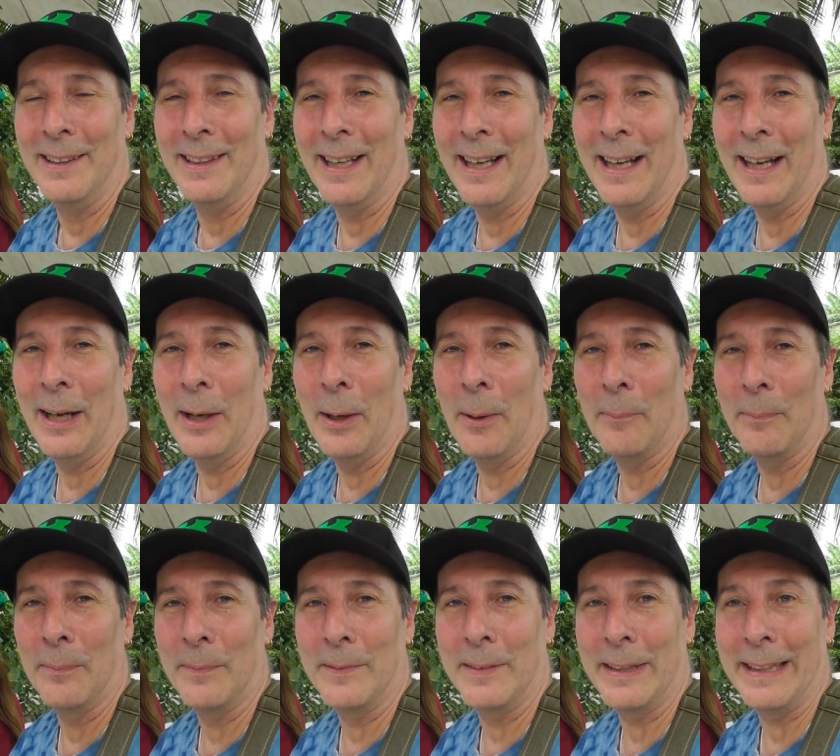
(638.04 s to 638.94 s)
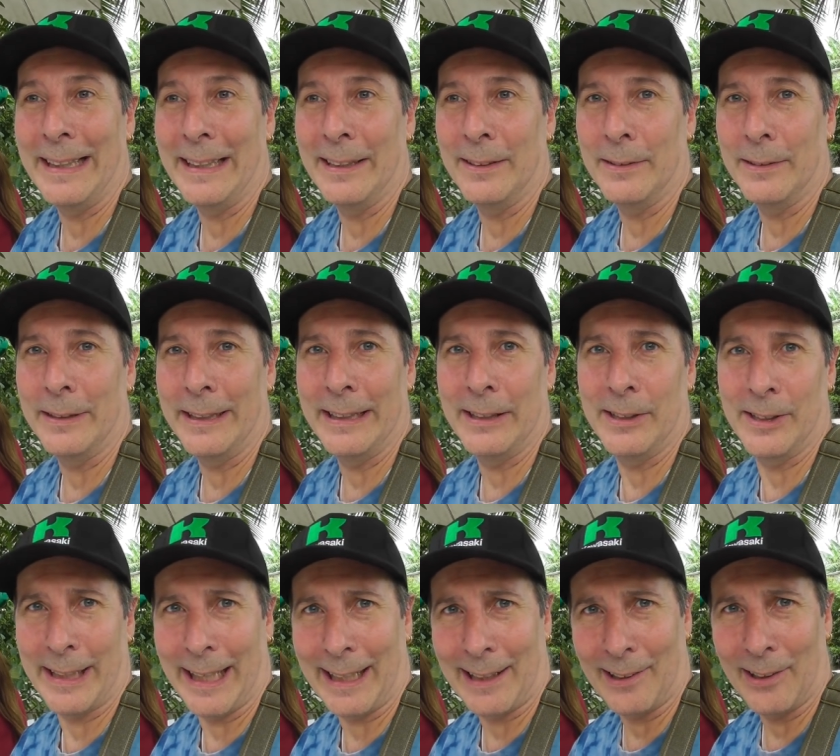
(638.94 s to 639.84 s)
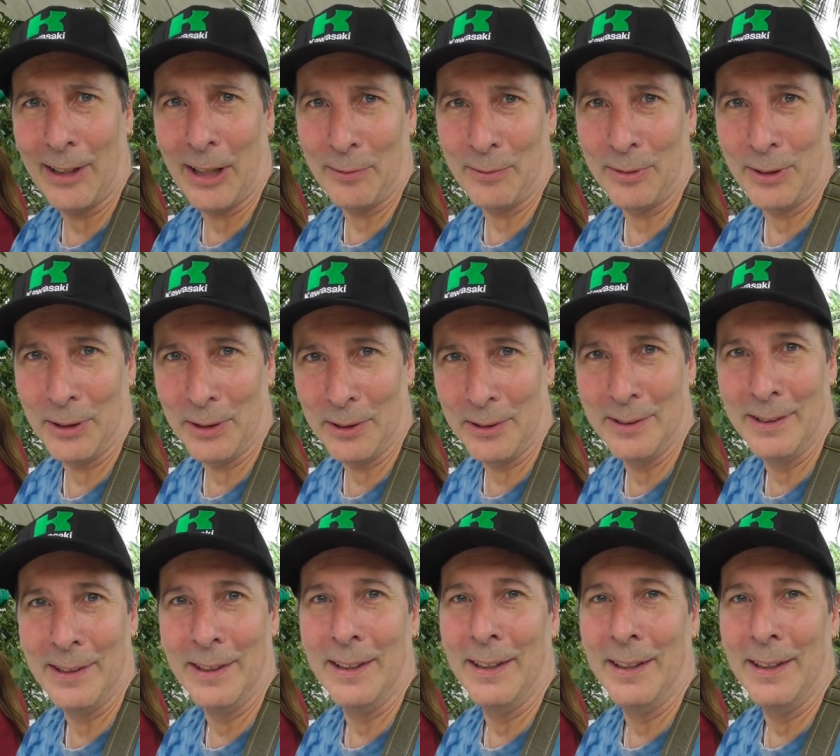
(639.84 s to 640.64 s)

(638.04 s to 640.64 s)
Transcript: um, in, in satellite view,